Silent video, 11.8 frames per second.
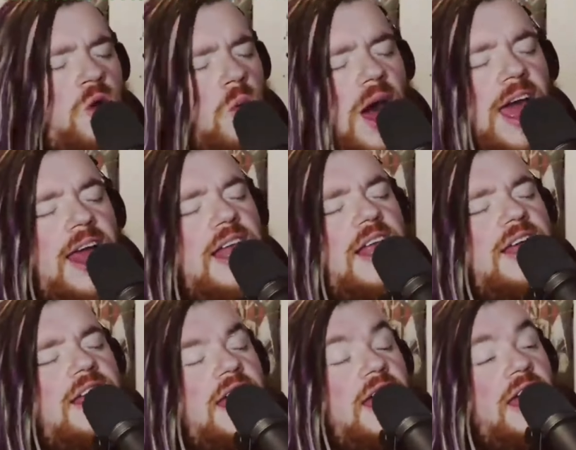while
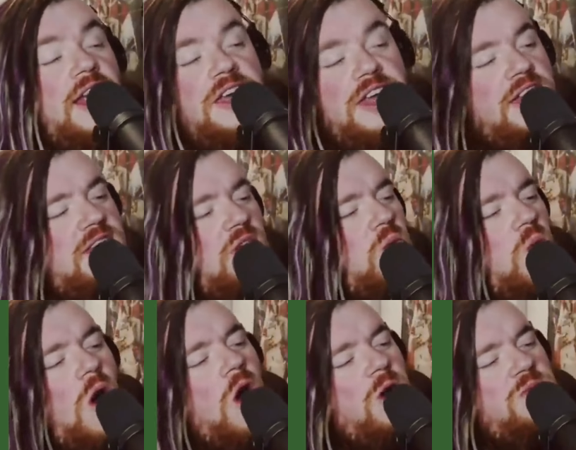in the
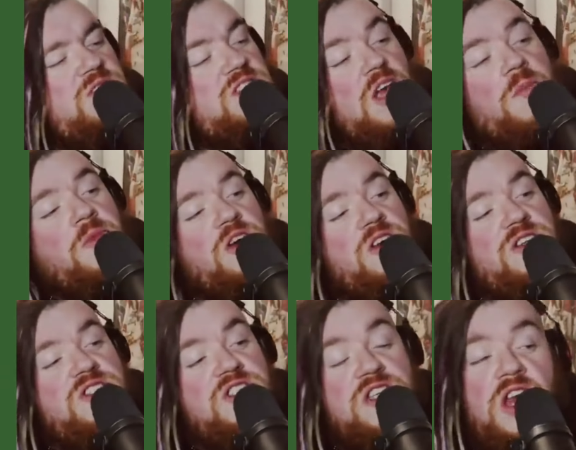warm summer
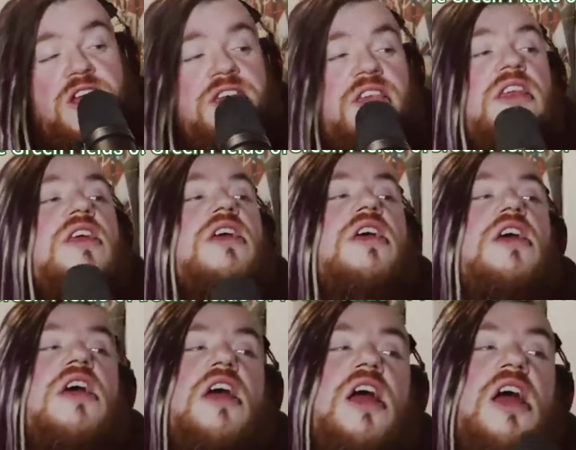
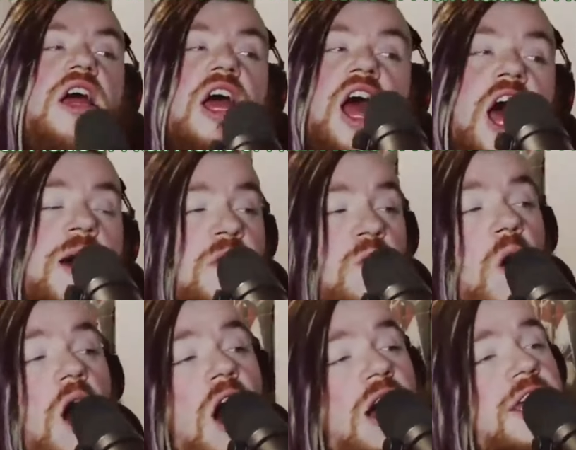sun? I've been
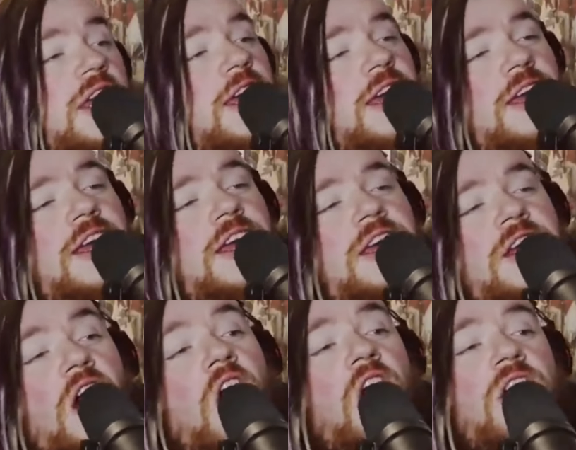walking
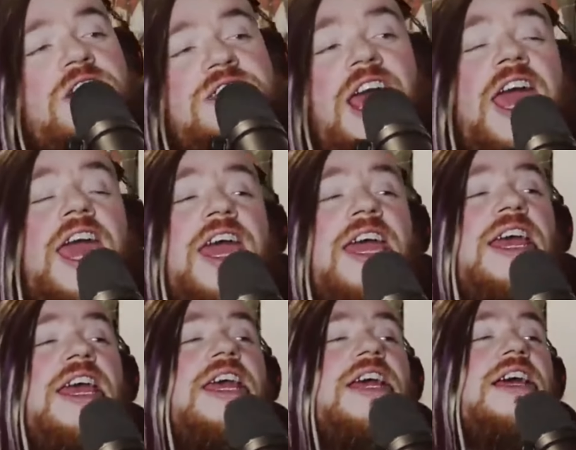all day
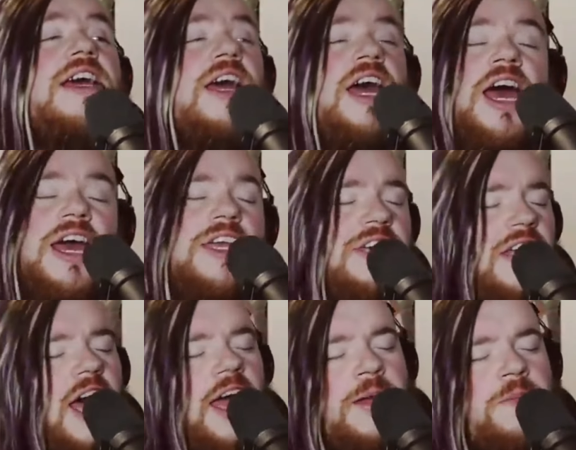and
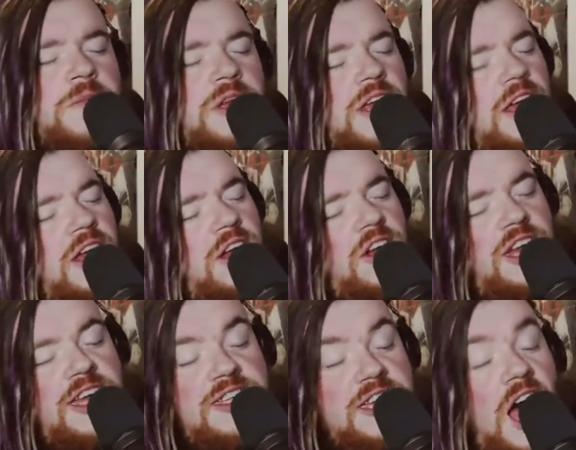I'm
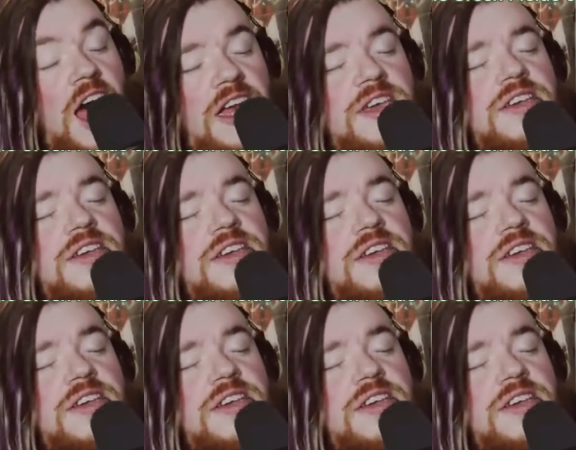nearly done.